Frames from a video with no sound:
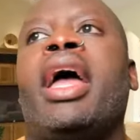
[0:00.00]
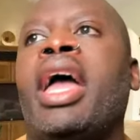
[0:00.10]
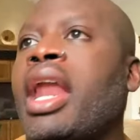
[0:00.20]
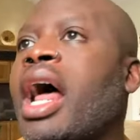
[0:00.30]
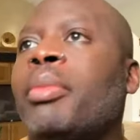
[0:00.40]

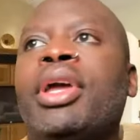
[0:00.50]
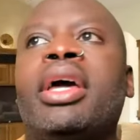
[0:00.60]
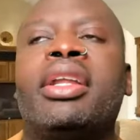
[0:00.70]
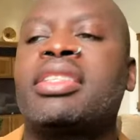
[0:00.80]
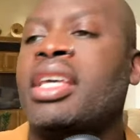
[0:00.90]
And I'm
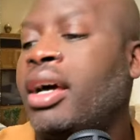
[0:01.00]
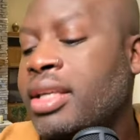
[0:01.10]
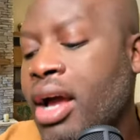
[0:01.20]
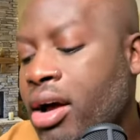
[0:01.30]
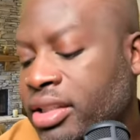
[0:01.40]
here to tell
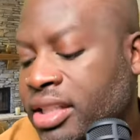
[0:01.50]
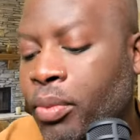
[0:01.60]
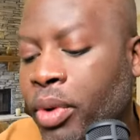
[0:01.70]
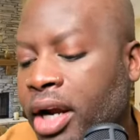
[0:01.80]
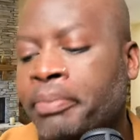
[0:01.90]
y'all
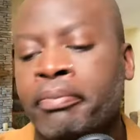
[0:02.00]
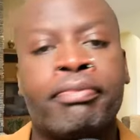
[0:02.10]
somewhere.